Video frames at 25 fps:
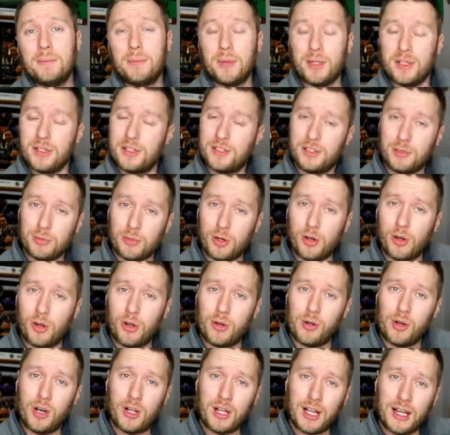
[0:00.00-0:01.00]
But
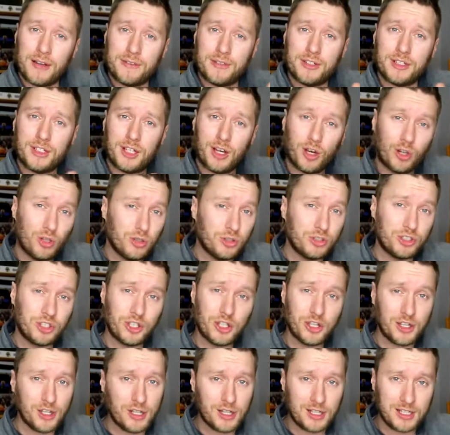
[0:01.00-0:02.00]
tomorrow I'll have an
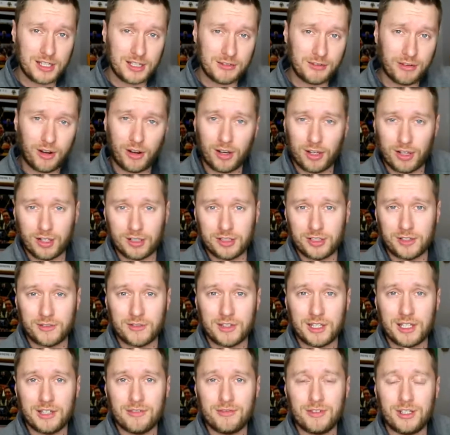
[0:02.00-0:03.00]
alternative highlights
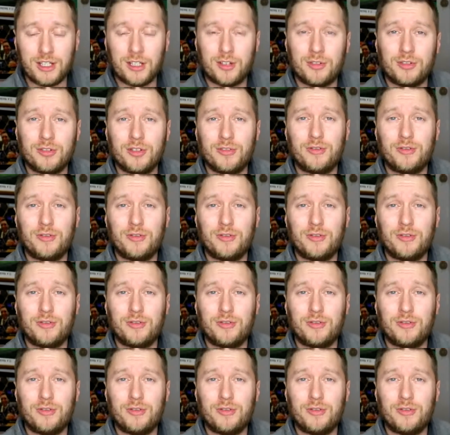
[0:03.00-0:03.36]
of the year video,